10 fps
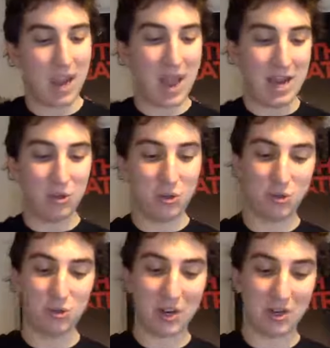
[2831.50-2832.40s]
angel
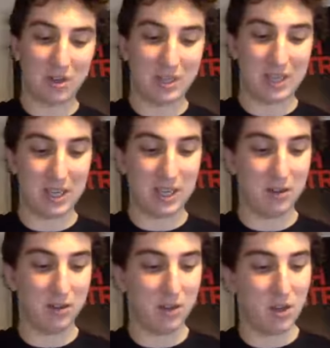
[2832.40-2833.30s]
dragon
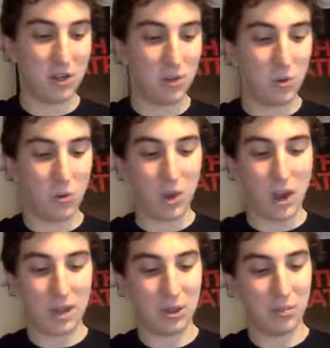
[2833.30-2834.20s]
singing
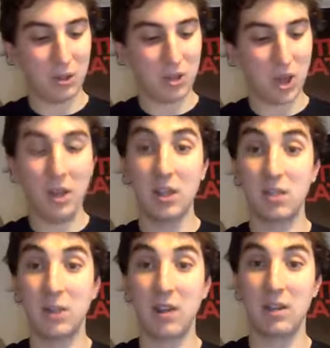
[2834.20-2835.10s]
had the most
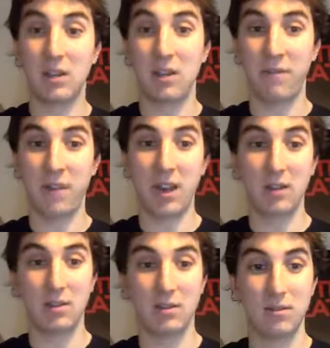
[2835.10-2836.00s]
unexpected
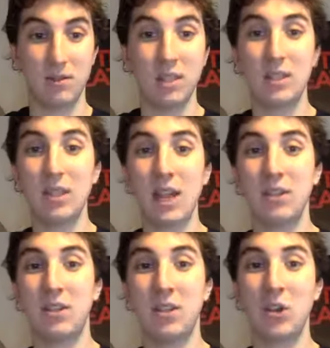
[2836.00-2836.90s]
effect. So this is
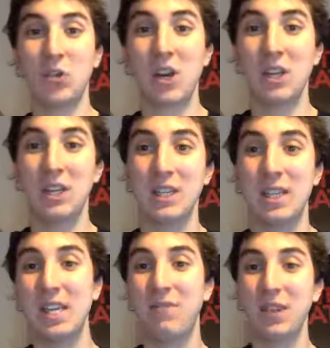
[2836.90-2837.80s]
as the dragon is
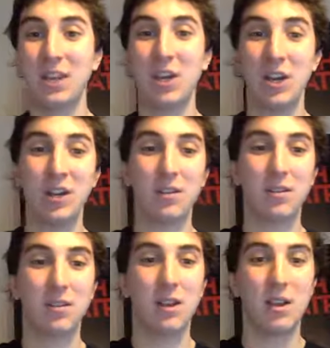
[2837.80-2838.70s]
leaving the earth
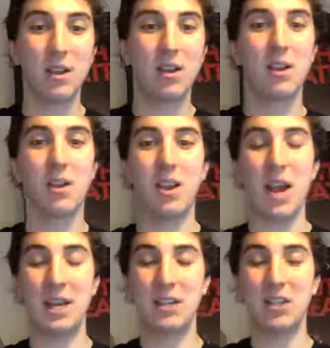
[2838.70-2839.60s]

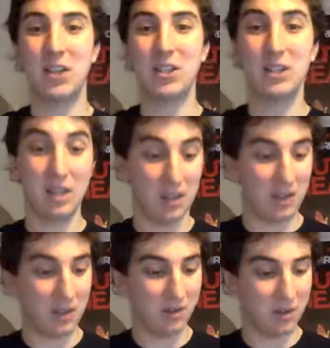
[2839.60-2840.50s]
and he starts singing
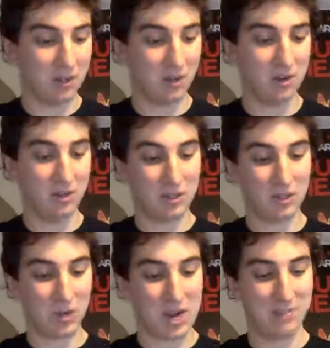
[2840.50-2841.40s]
a lovely song. This
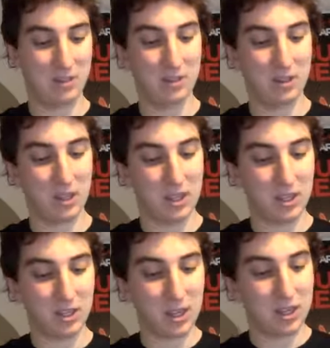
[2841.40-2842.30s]
is what happens.
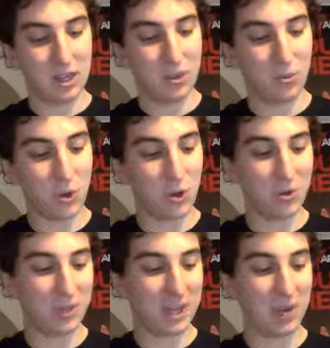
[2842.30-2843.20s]
Suddenly the world
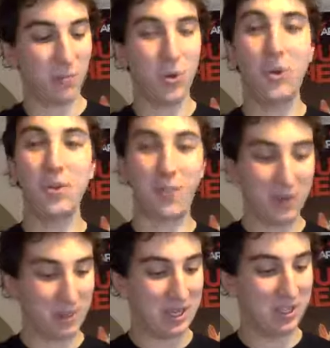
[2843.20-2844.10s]
became wonderfully
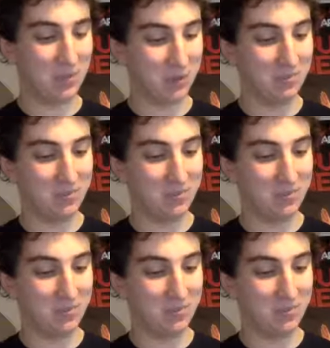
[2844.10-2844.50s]
peaceful.